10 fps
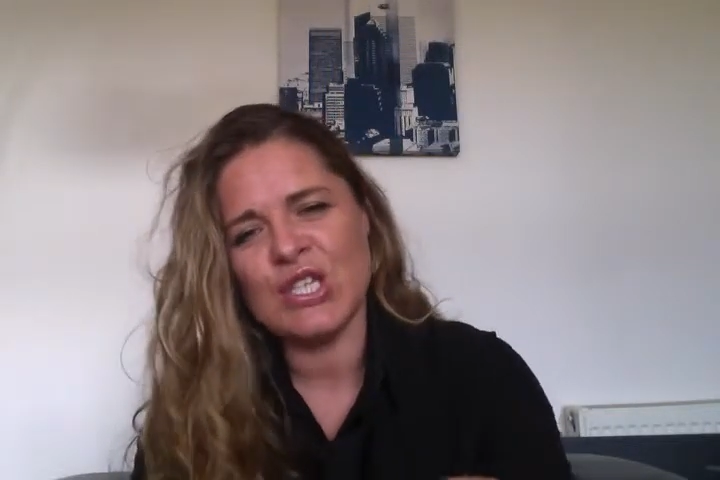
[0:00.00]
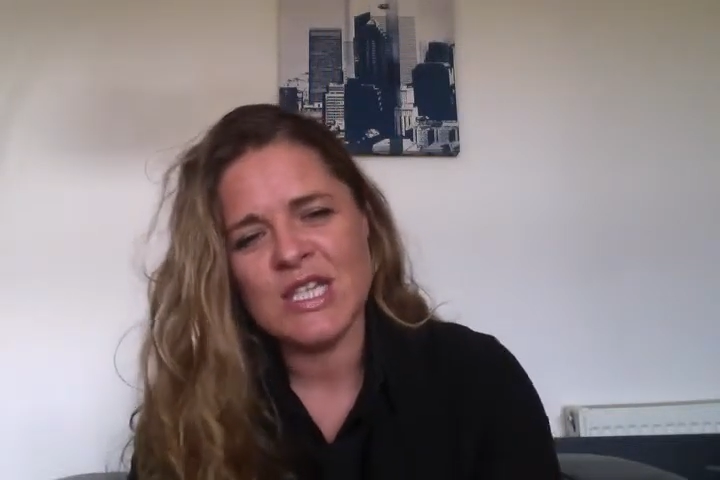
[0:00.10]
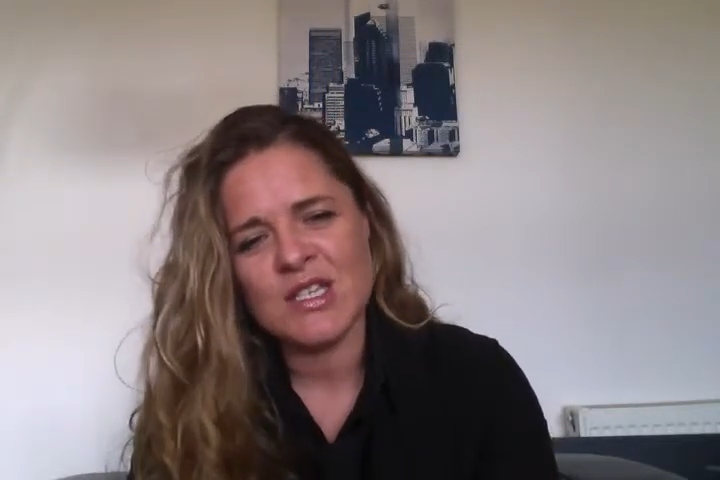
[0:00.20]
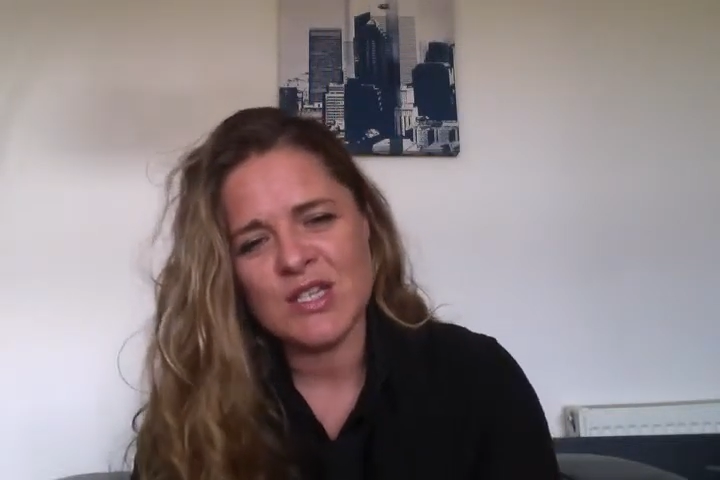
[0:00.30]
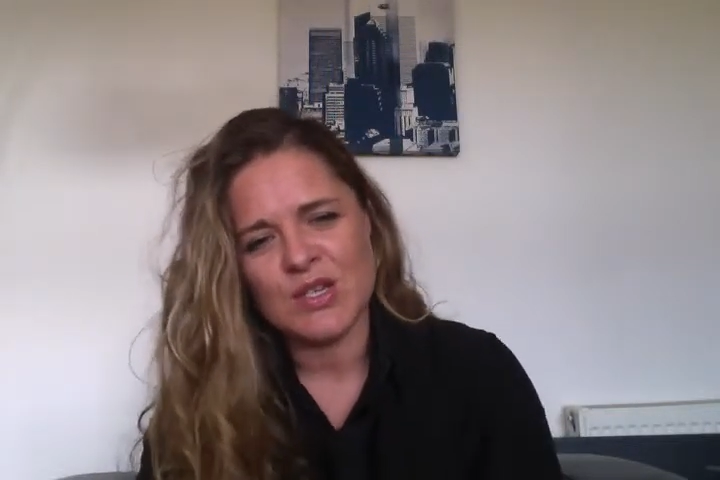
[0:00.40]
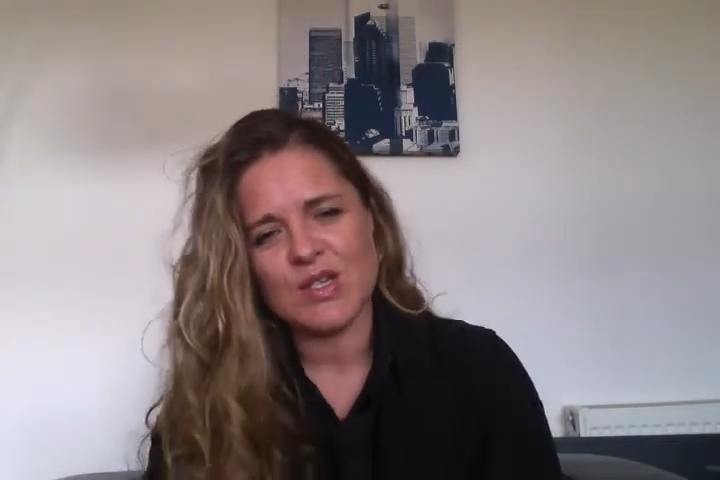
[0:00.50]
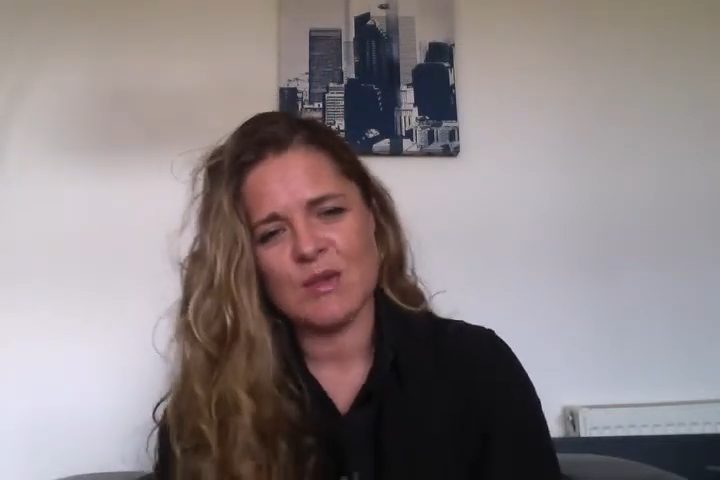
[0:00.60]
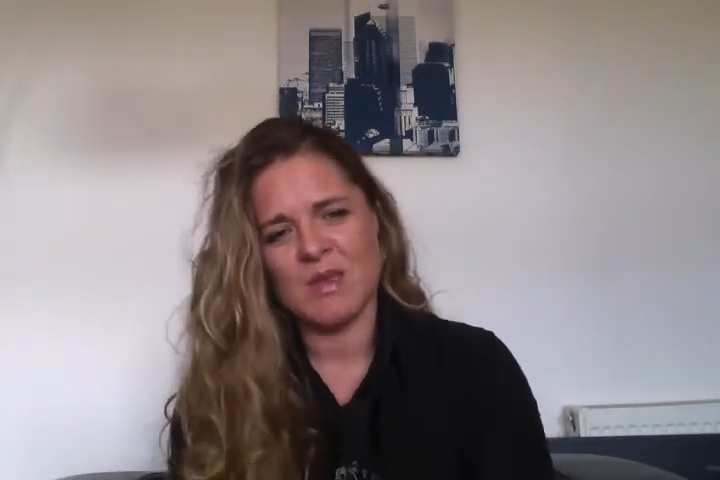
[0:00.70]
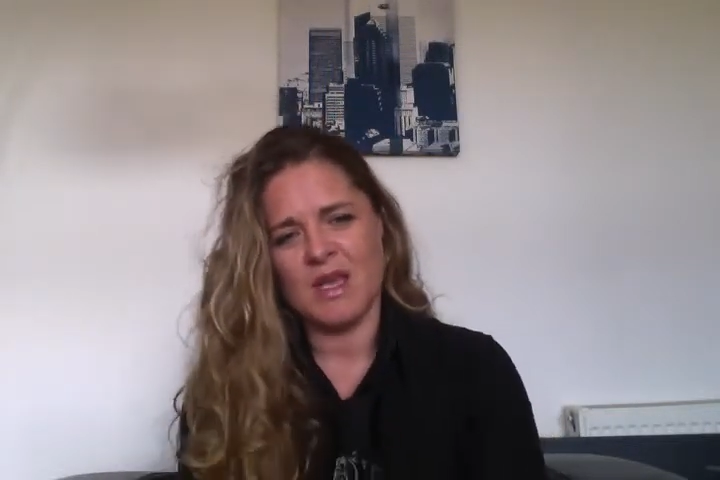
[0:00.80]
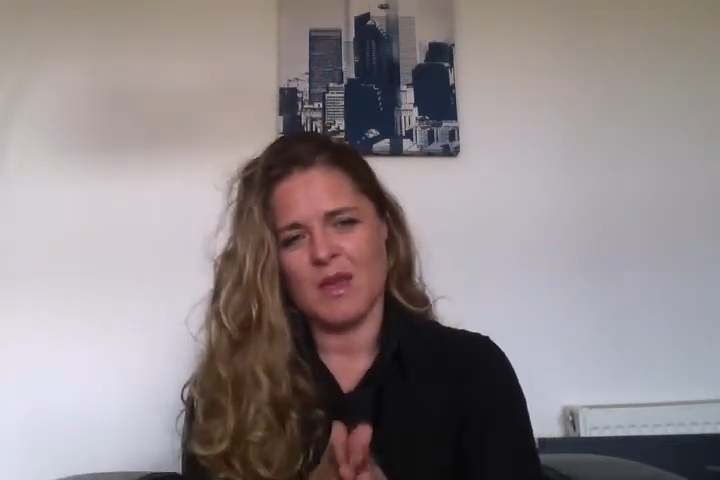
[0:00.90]
need to do
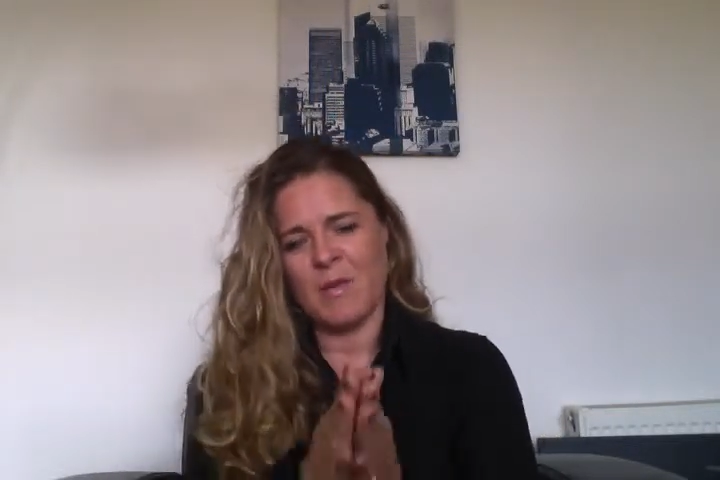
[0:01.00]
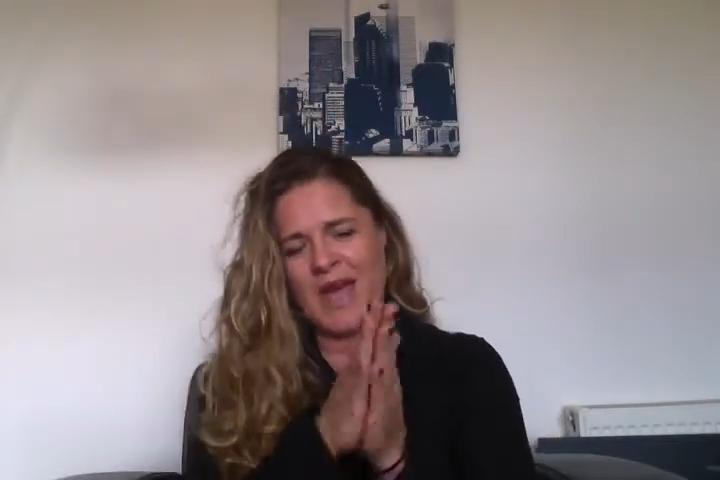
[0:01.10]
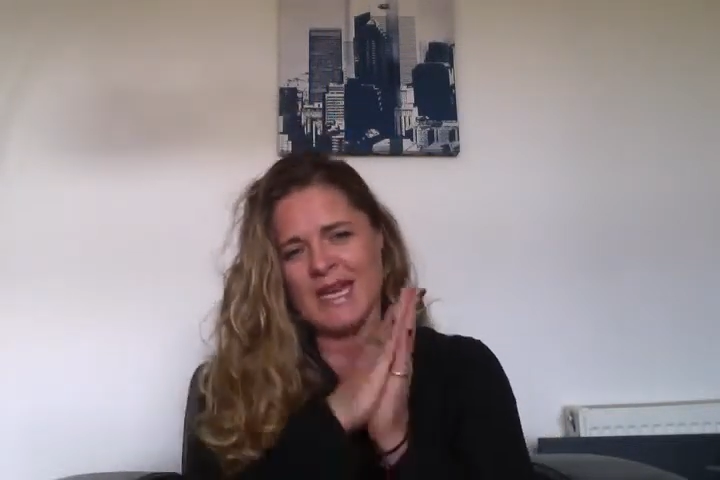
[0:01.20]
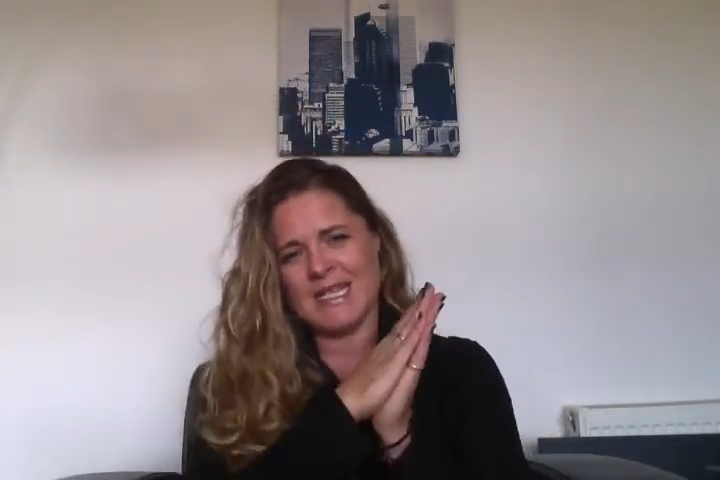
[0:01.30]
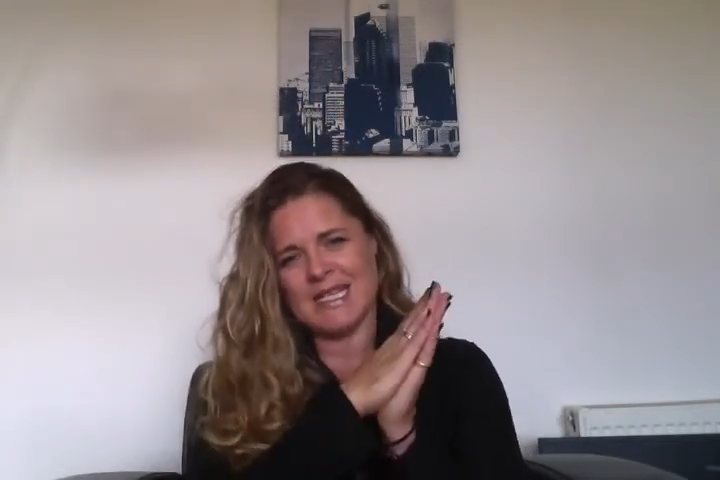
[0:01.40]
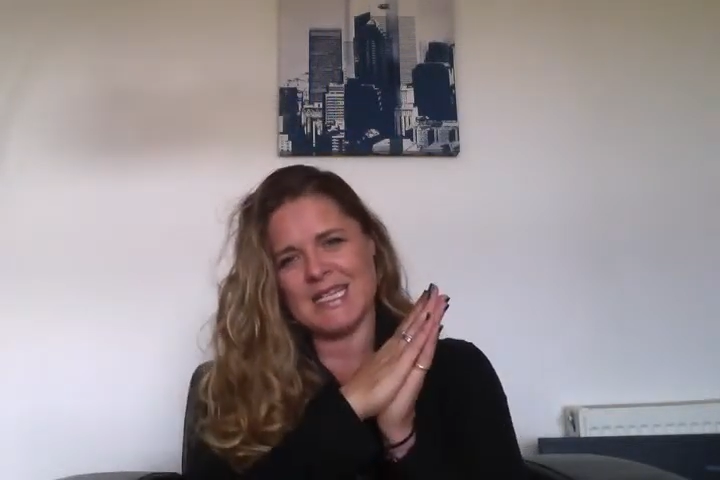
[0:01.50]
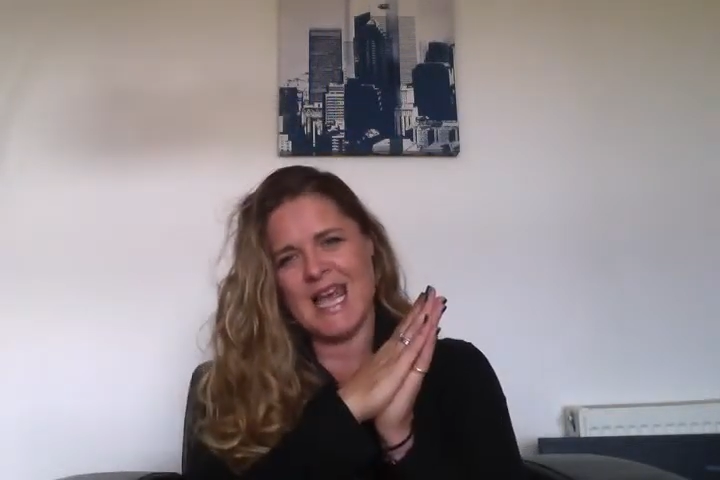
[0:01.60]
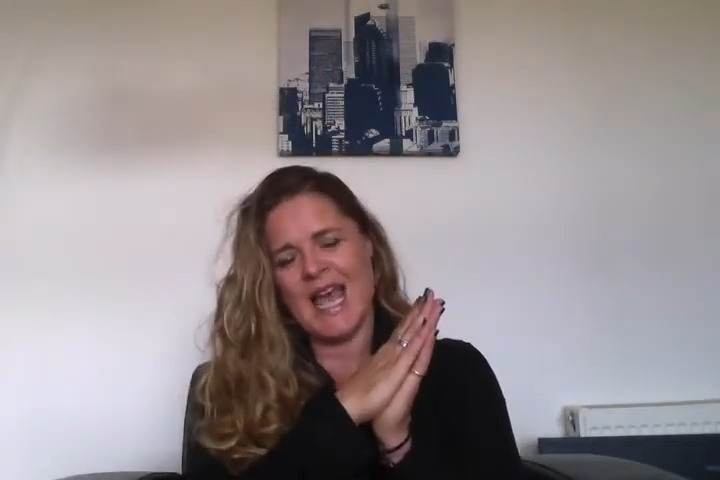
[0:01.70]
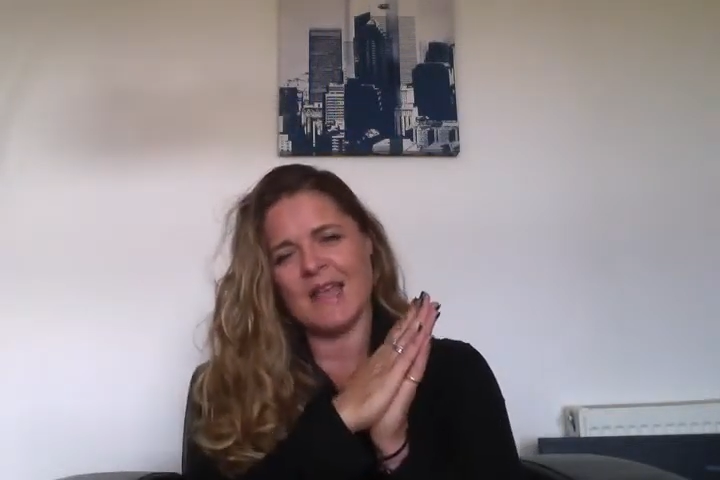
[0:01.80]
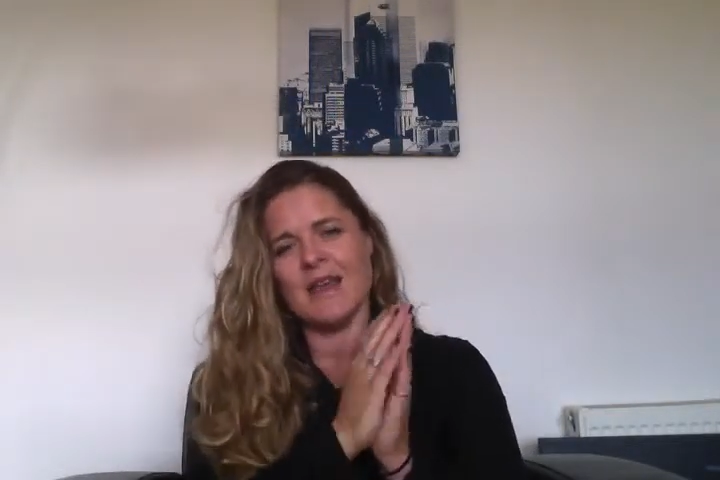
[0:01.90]
something about it today.